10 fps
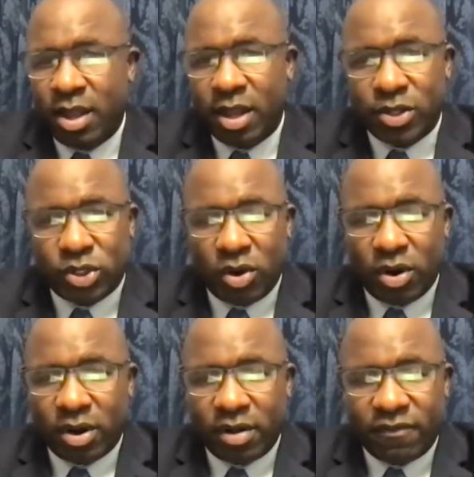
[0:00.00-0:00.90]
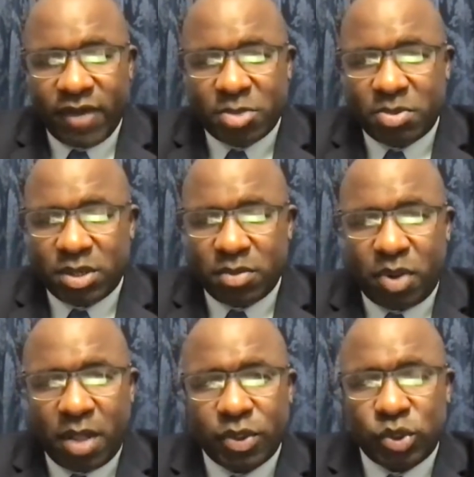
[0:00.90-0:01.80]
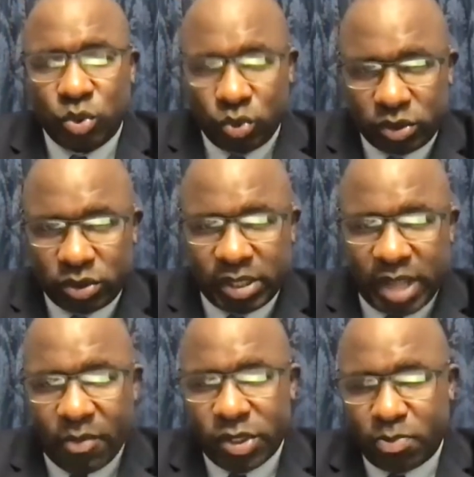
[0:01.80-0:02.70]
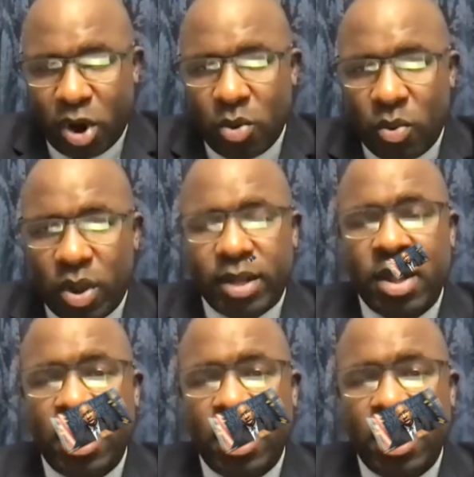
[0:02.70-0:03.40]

historic investments in public schools. That was part 1.